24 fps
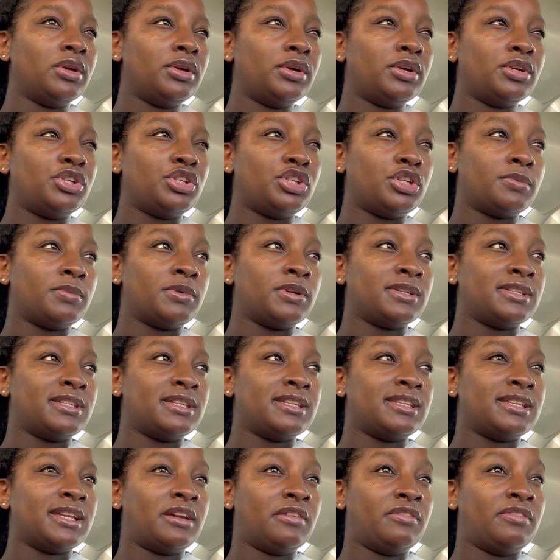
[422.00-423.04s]
shimmers
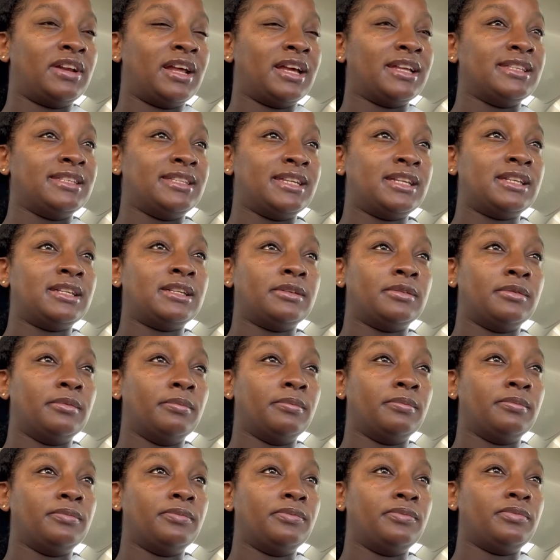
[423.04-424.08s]
inside of it. I didn't
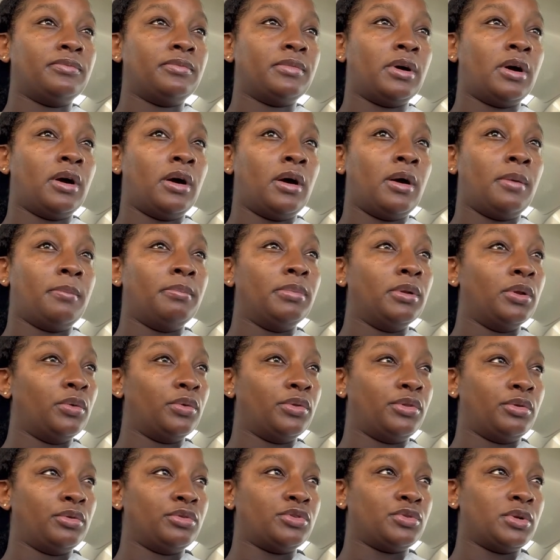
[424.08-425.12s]
blow
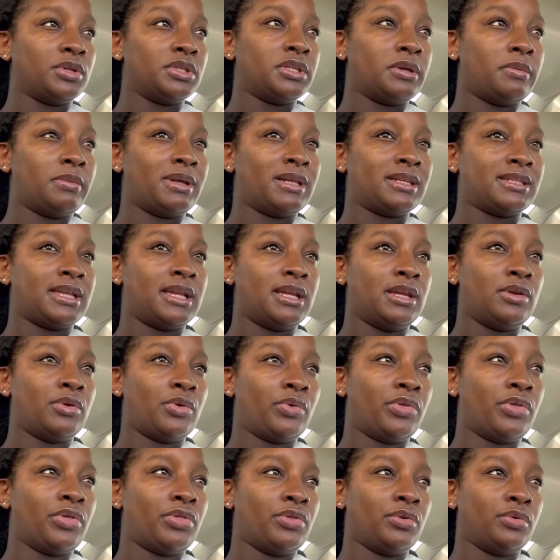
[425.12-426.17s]
those ones up because I know
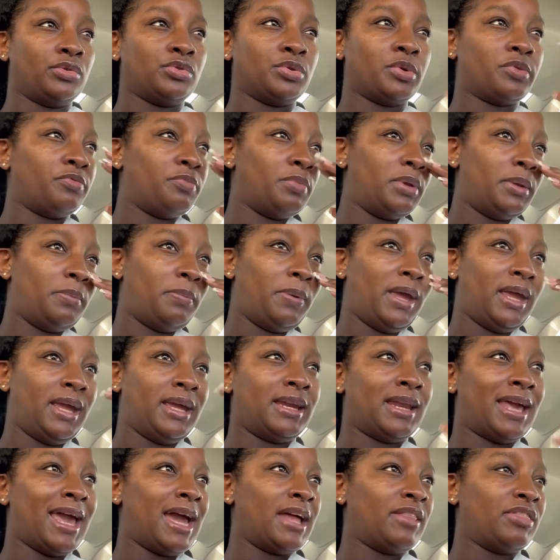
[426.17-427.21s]
that those would have been a
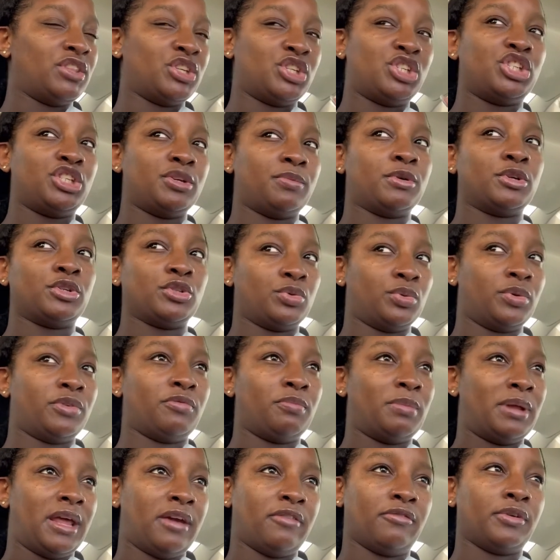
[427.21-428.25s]
pain and the shimmers would have
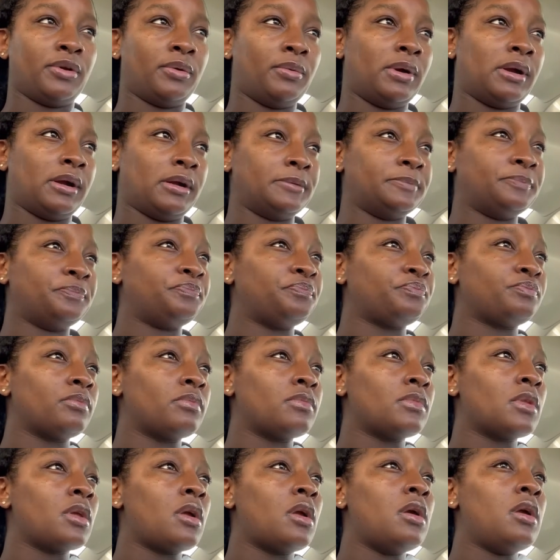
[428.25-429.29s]
been everywhere.
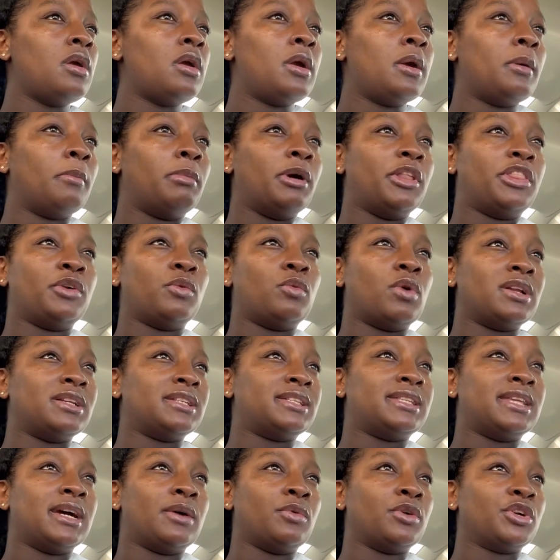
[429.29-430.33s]
But the
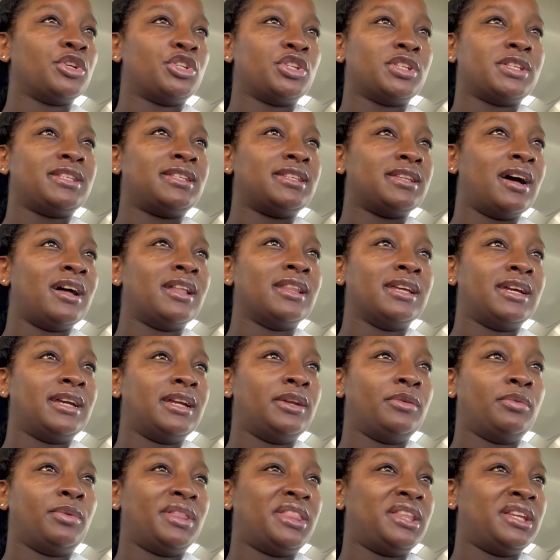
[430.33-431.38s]
ones that were just
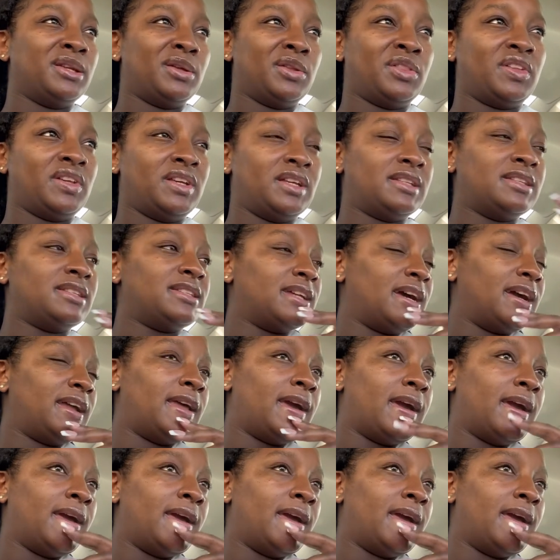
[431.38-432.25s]
solid with nothing inside,